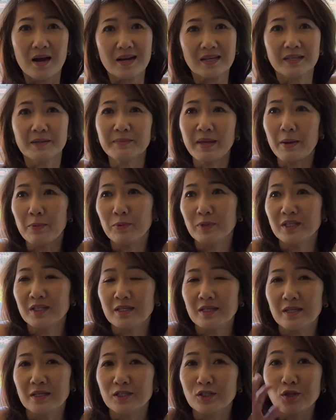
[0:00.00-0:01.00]
sometimes
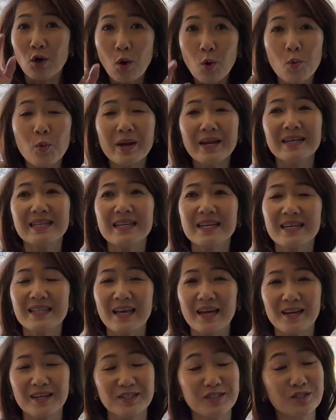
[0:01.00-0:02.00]
it's so windy
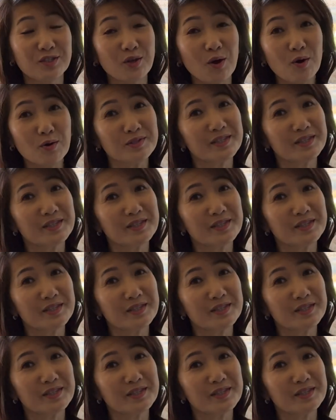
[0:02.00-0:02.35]
that it's so